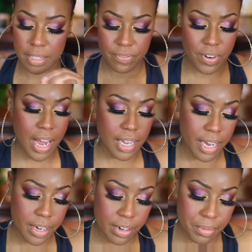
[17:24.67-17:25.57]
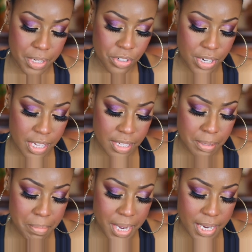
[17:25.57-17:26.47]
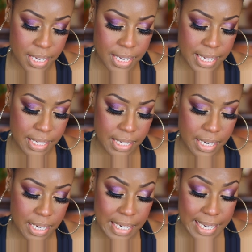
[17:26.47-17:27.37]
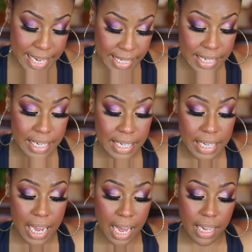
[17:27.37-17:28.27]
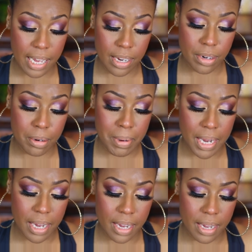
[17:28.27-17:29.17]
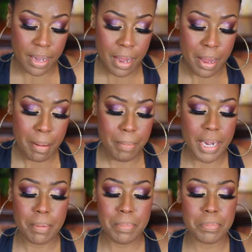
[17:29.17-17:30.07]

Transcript: and then for highlighter, I'm gonna try this Mega Destin Destiny highlighter by Makeup